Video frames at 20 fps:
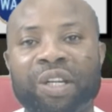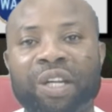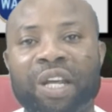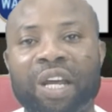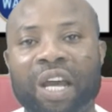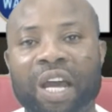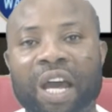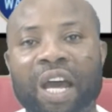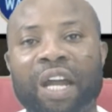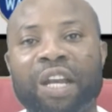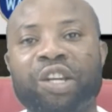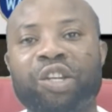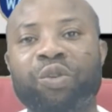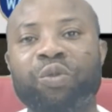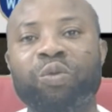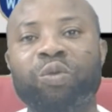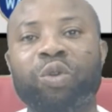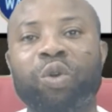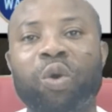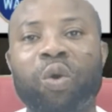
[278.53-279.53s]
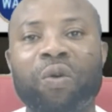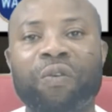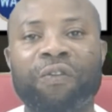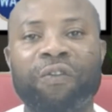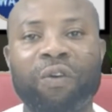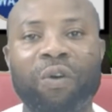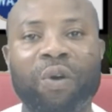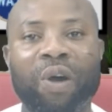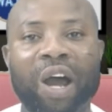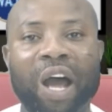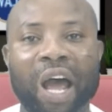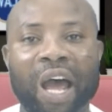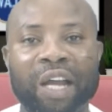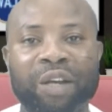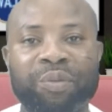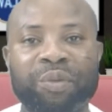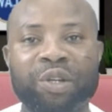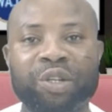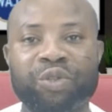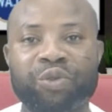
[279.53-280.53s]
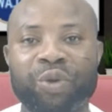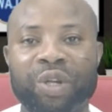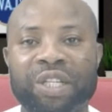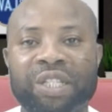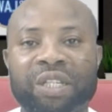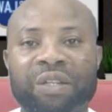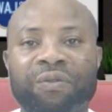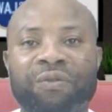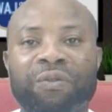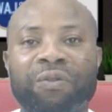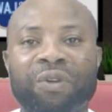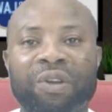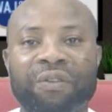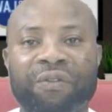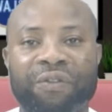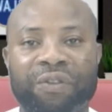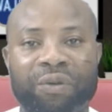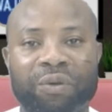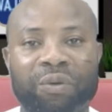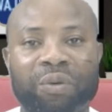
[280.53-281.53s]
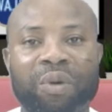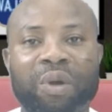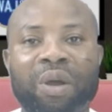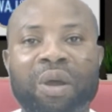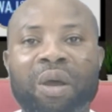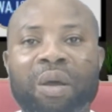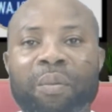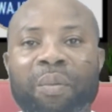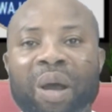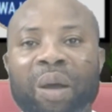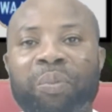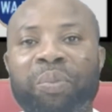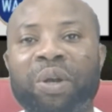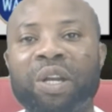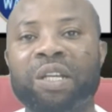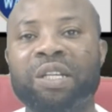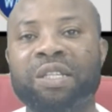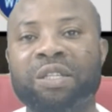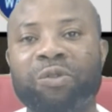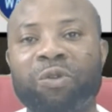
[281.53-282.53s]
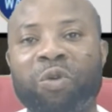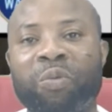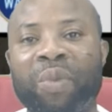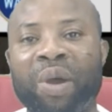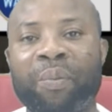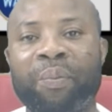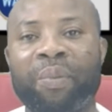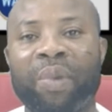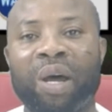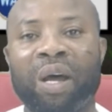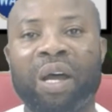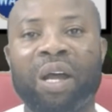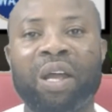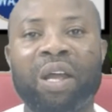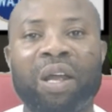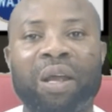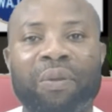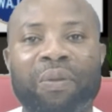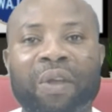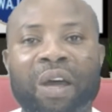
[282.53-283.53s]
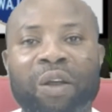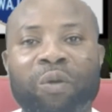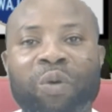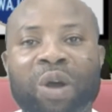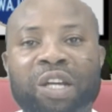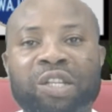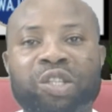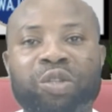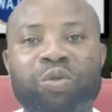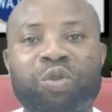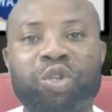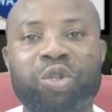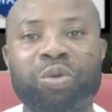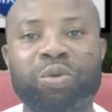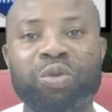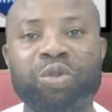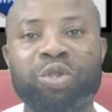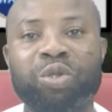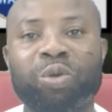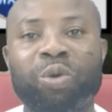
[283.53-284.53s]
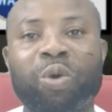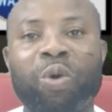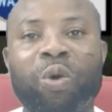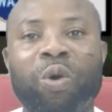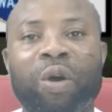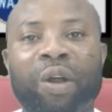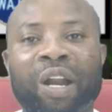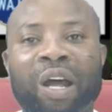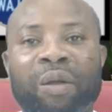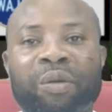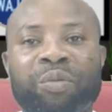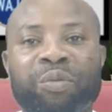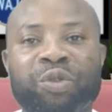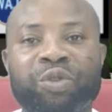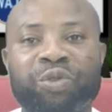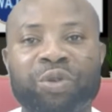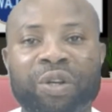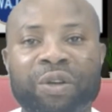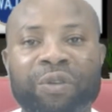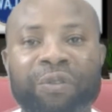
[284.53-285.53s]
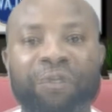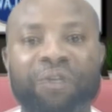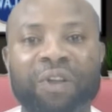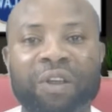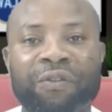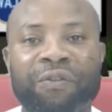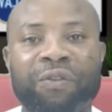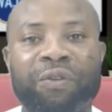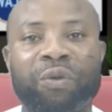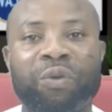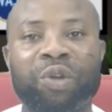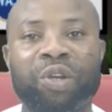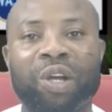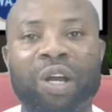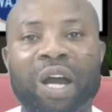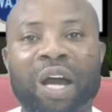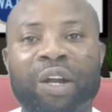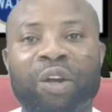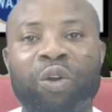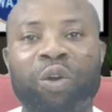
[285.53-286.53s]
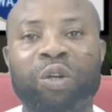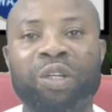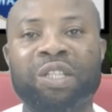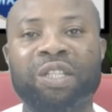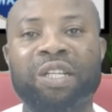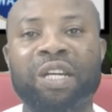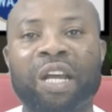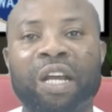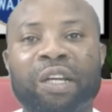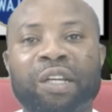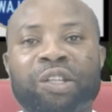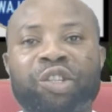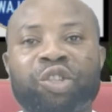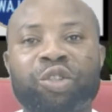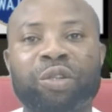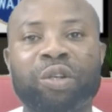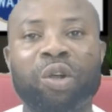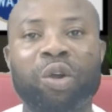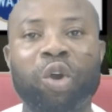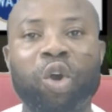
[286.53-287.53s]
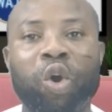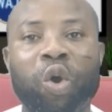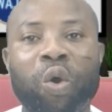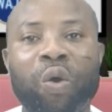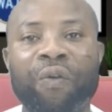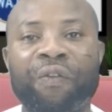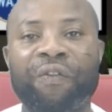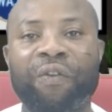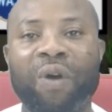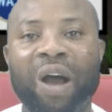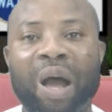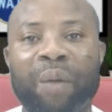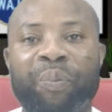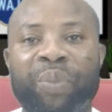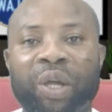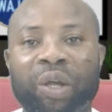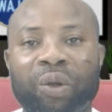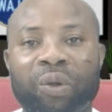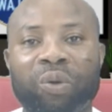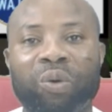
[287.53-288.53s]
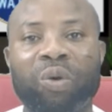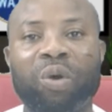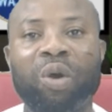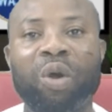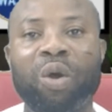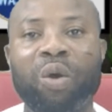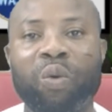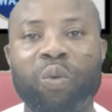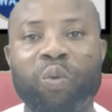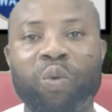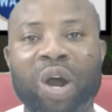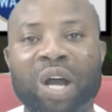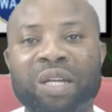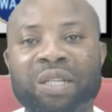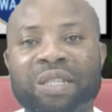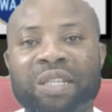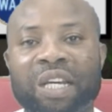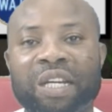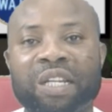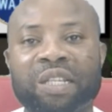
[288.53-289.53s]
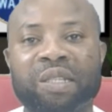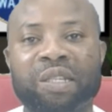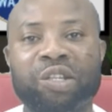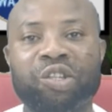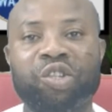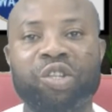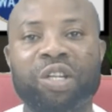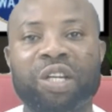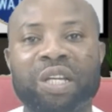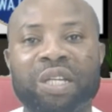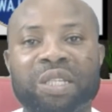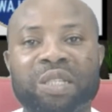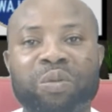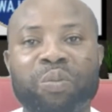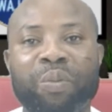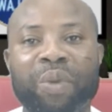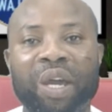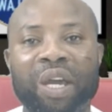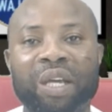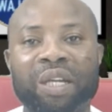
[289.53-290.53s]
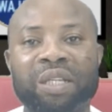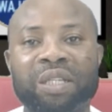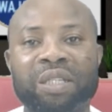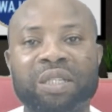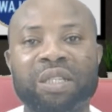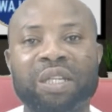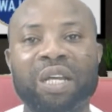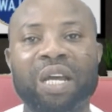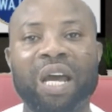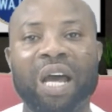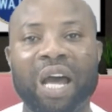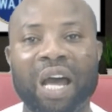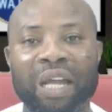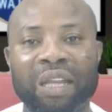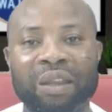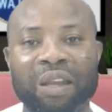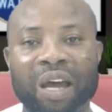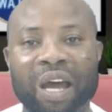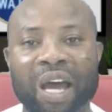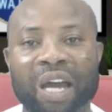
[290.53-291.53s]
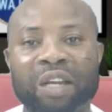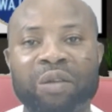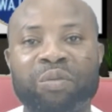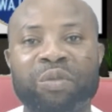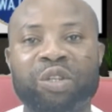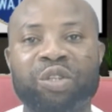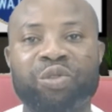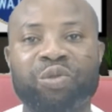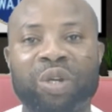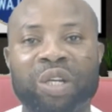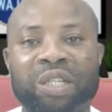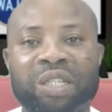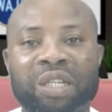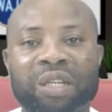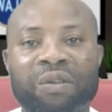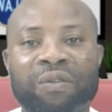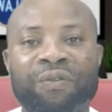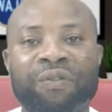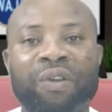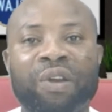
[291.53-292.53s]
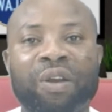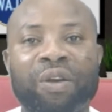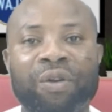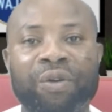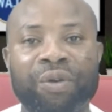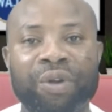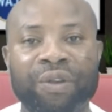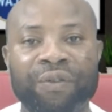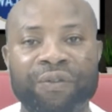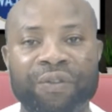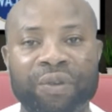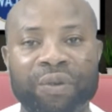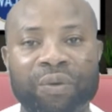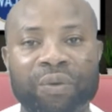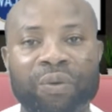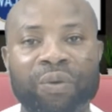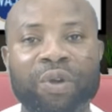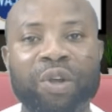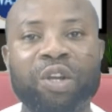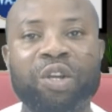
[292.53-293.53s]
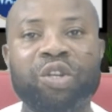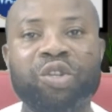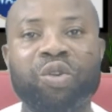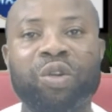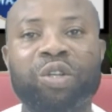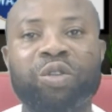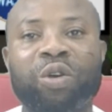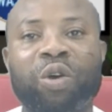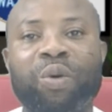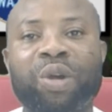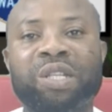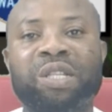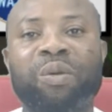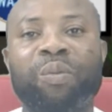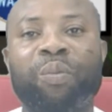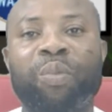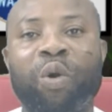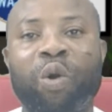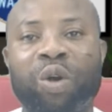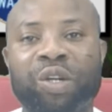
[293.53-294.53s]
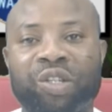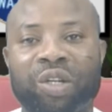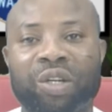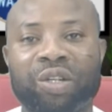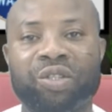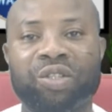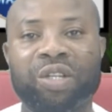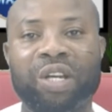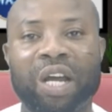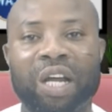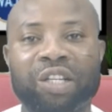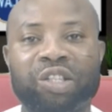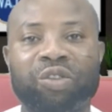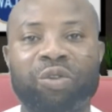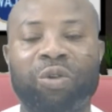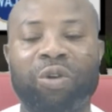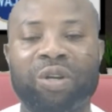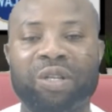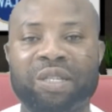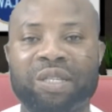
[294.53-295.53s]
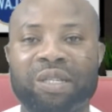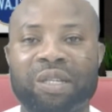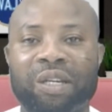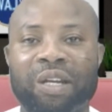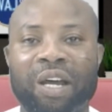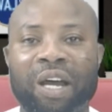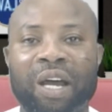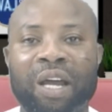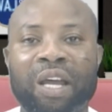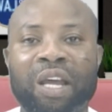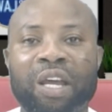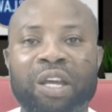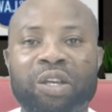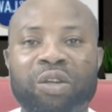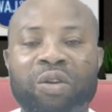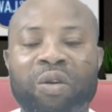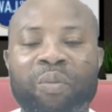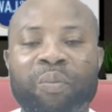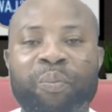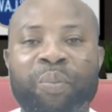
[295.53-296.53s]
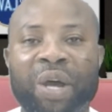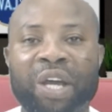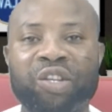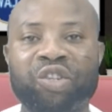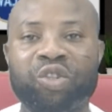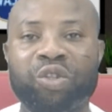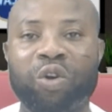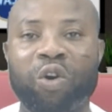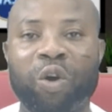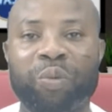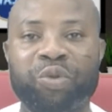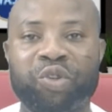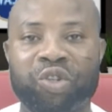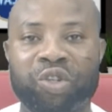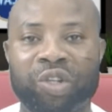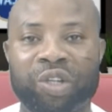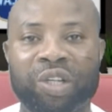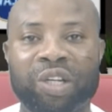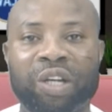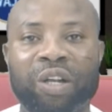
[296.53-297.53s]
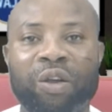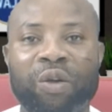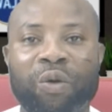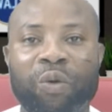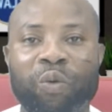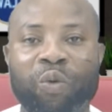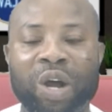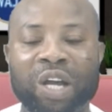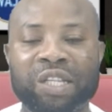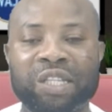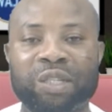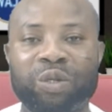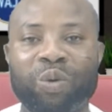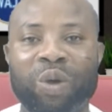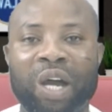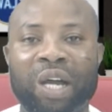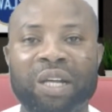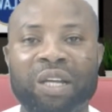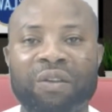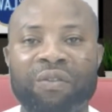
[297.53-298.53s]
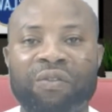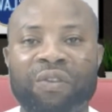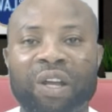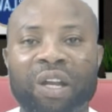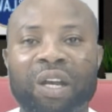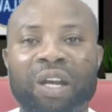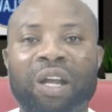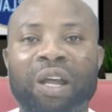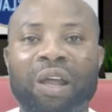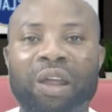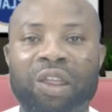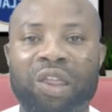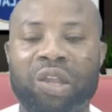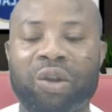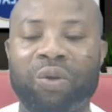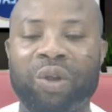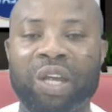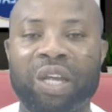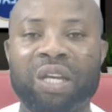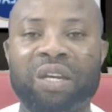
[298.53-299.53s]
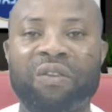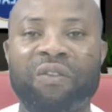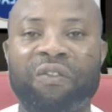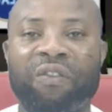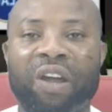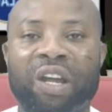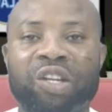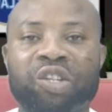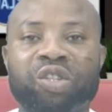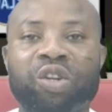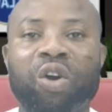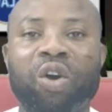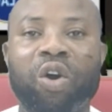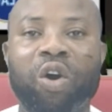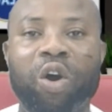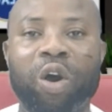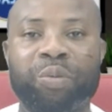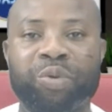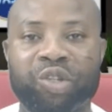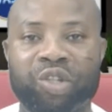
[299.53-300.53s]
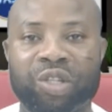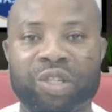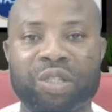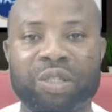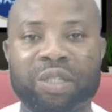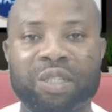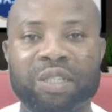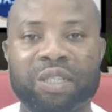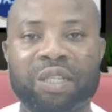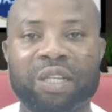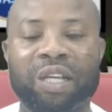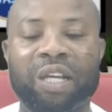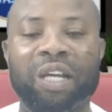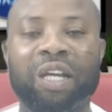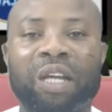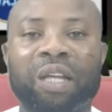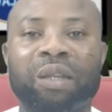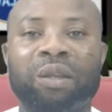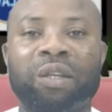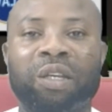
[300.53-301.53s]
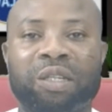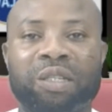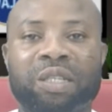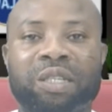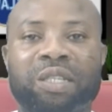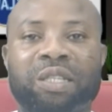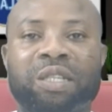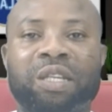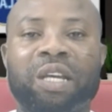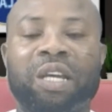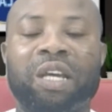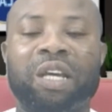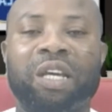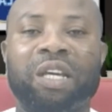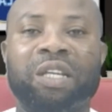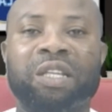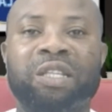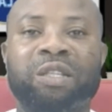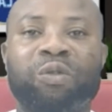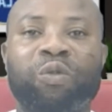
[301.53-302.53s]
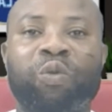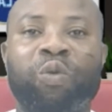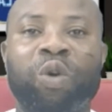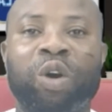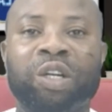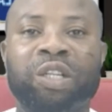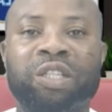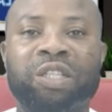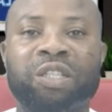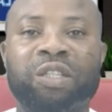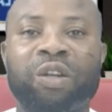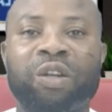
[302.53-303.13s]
and you will go for administrative review. But please remember that once you choose to go on administrative review, you cannot then go for appeal once a decision is made under administrative review. So it's always important that you consider your best option once you are given 3 different options. This is what